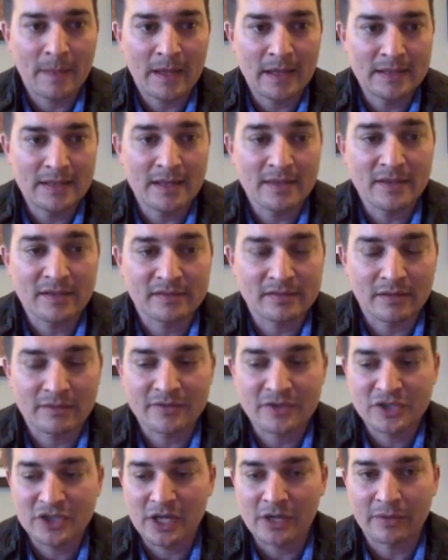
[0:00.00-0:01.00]
And then the
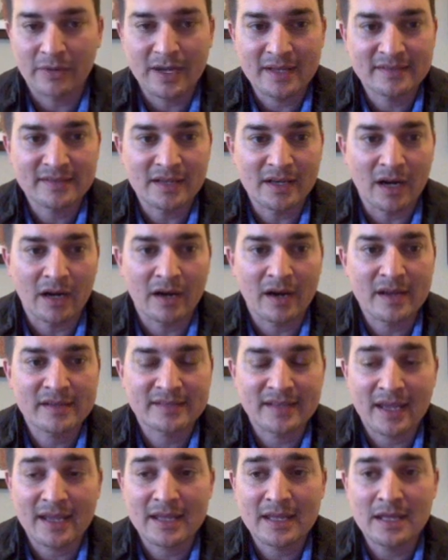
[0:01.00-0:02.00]
server generates an
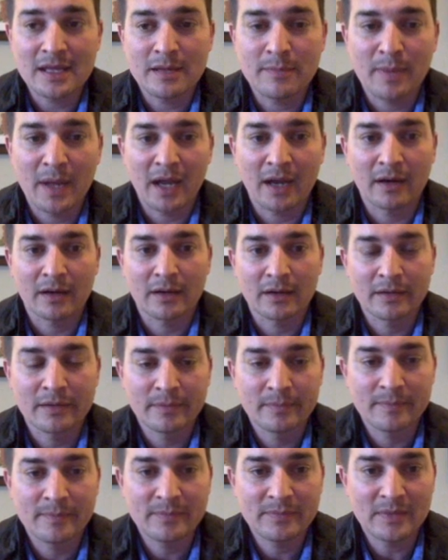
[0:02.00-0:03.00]
RSA key pair
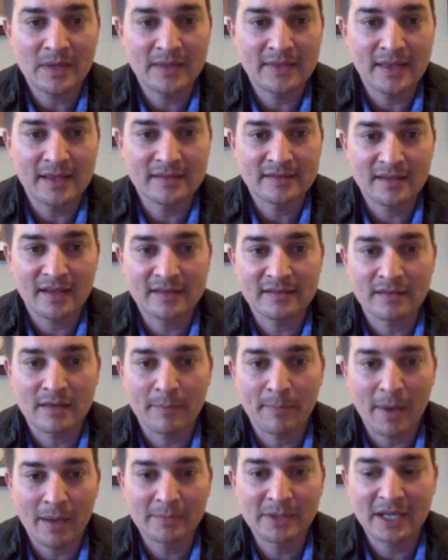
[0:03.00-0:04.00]
and then sends the
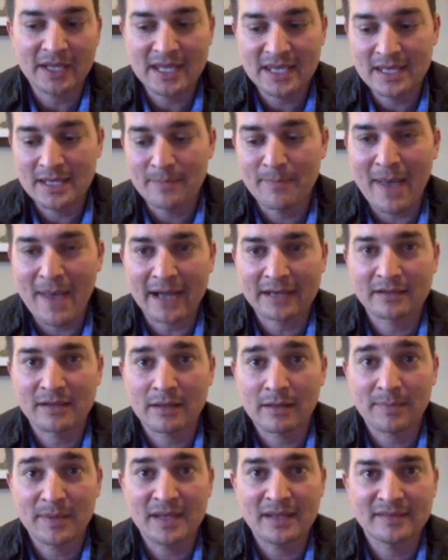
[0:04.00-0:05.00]
public key back to
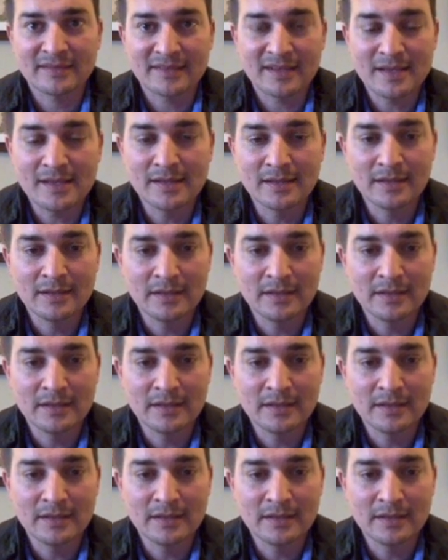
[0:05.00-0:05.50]
the PC.